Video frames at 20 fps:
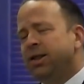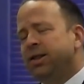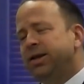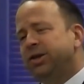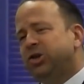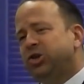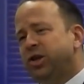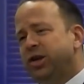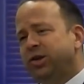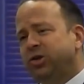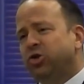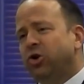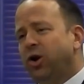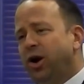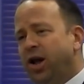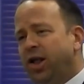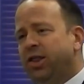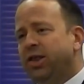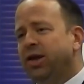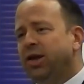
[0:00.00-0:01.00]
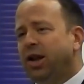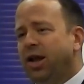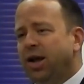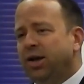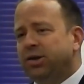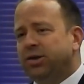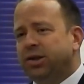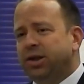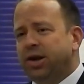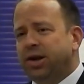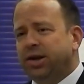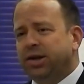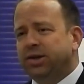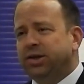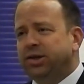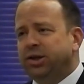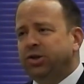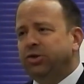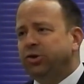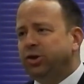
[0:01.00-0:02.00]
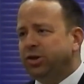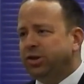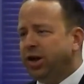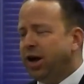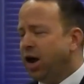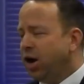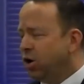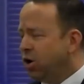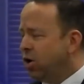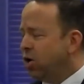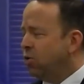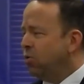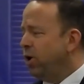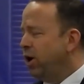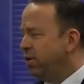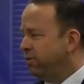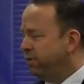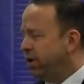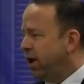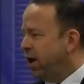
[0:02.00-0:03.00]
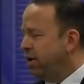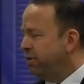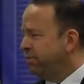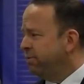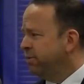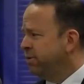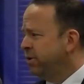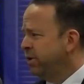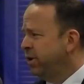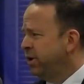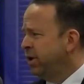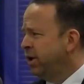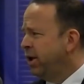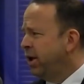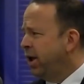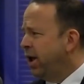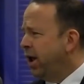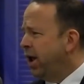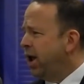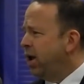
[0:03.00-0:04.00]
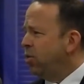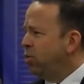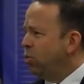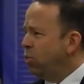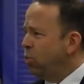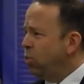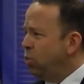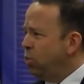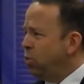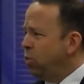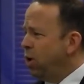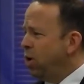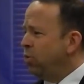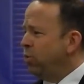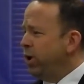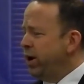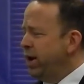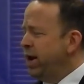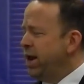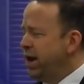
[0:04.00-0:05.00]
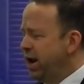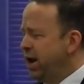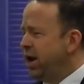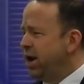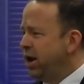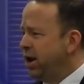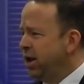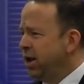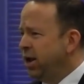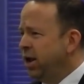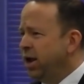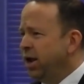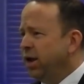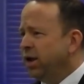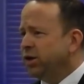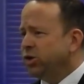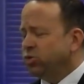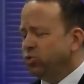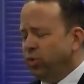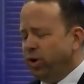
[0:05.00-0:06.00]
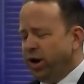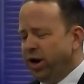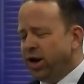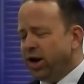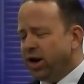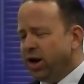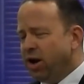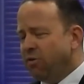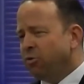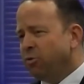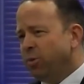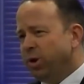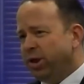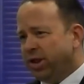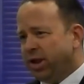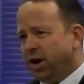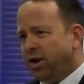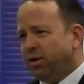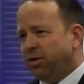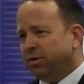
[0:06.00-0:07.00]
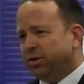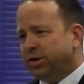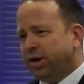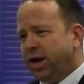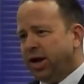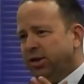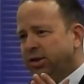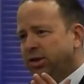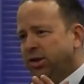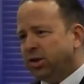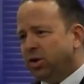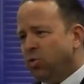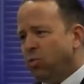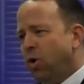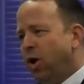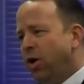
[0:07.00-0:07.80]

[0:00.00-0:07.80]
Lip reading: These things are nothing less than a continued attack on our way of life. And what we need is a government that understands that the